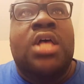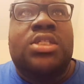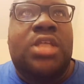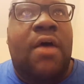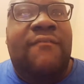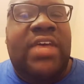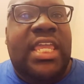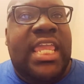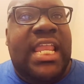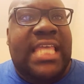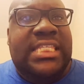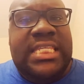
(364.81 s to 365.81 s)
So
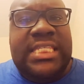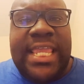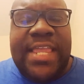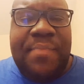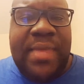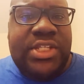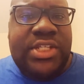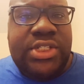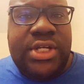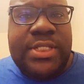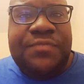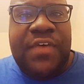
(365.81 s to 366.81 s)
fucking as he's taking
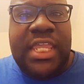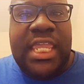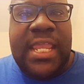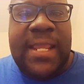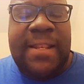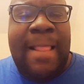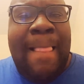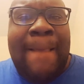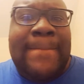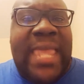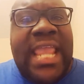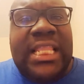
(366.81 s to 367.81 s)
pictures, fucking
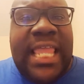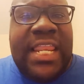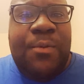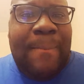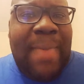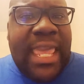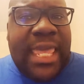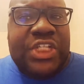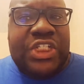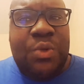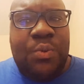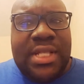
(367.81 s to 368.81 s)
bank lady Rebecca,
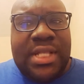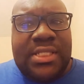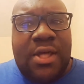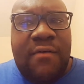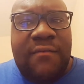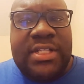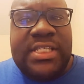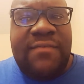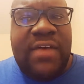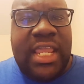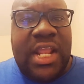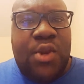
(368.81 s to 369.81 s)
she runs over to
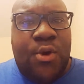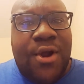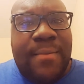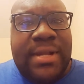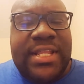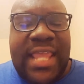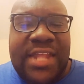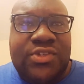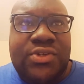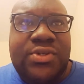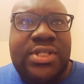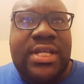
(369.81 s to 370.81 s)
fucking Norma and
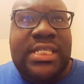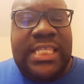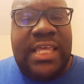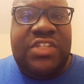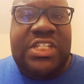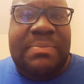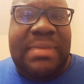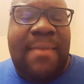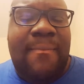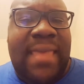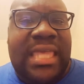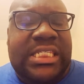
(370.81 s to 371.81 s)
introduce herself. She
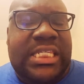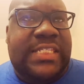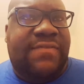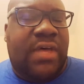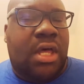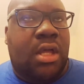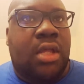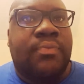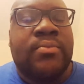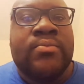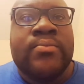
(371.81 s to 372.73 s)
being messy as fuck.